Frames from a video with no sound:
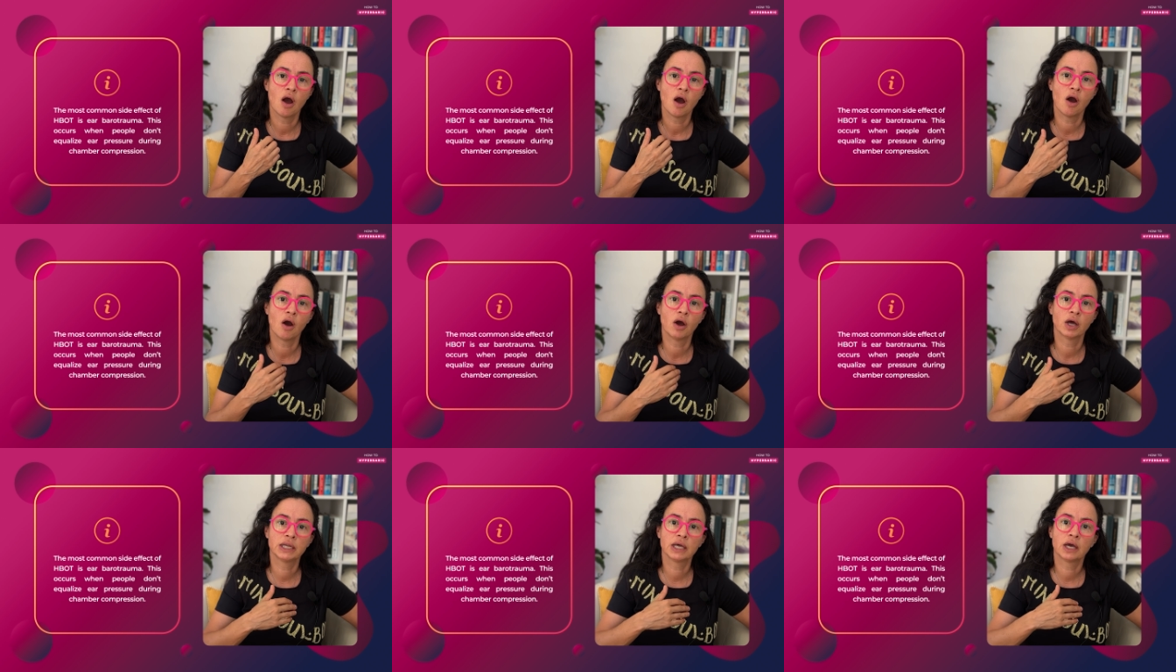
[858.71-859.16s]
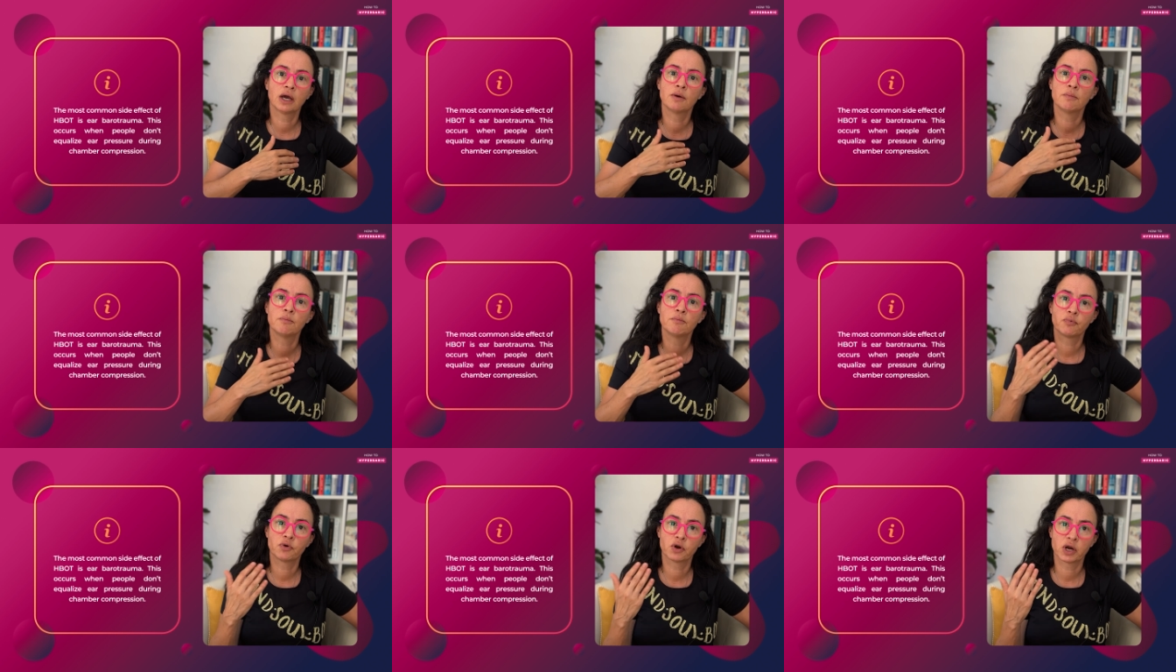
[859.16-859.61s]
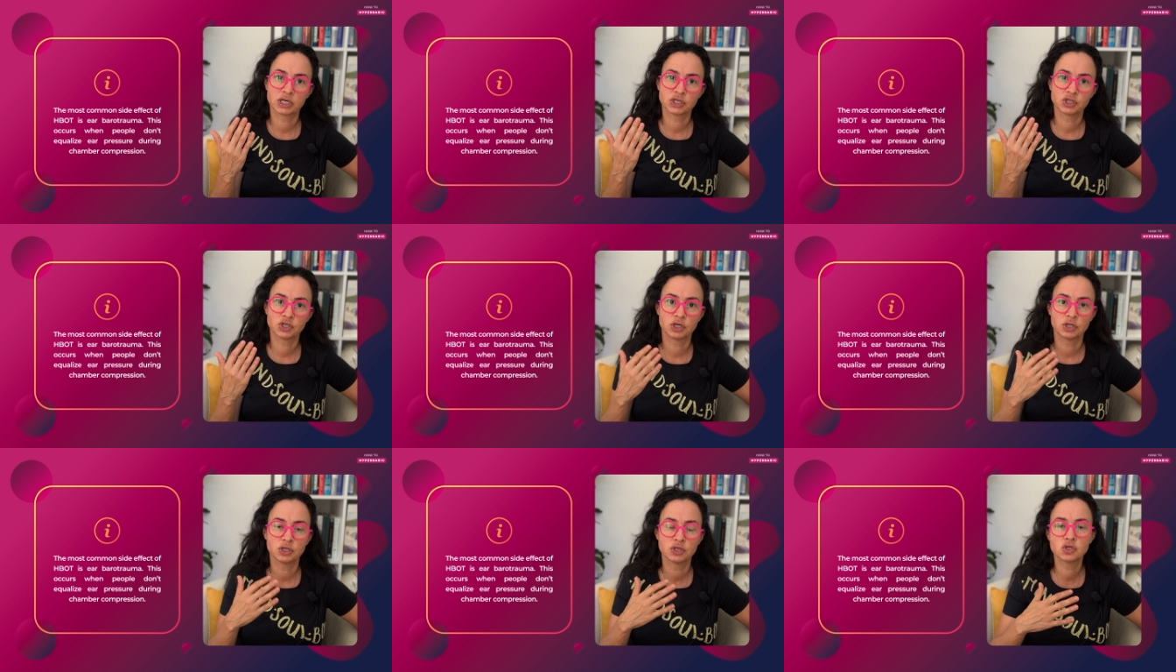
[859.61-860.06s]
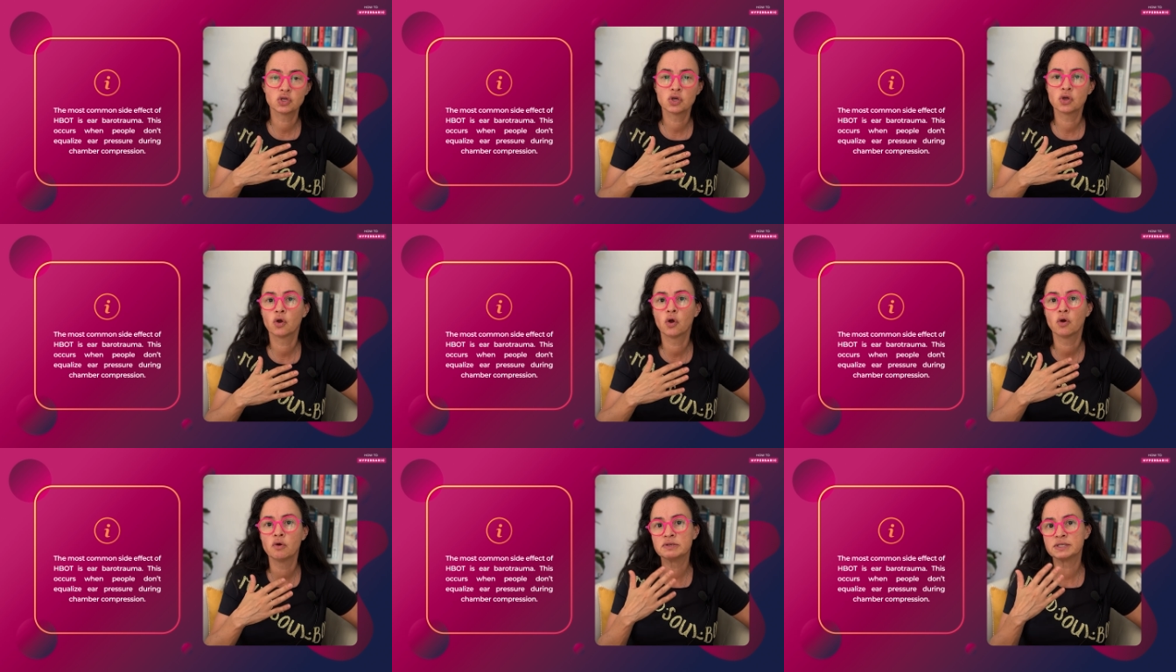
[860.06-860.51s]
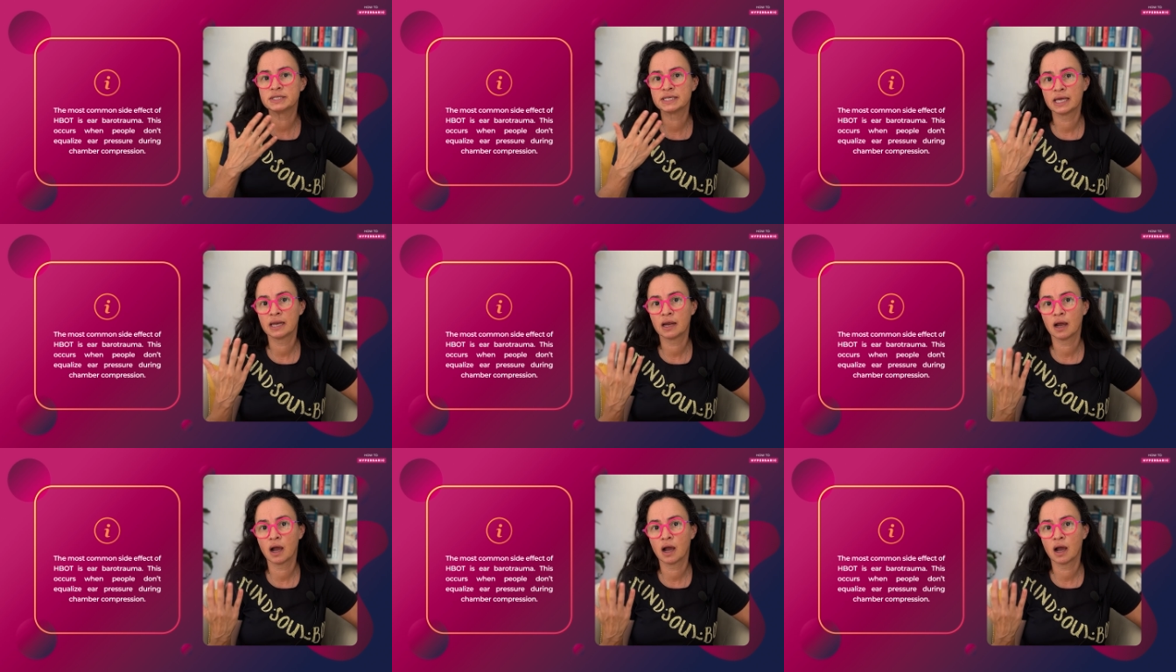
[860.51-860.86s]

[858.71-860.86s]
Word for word: on compression. So you go inside a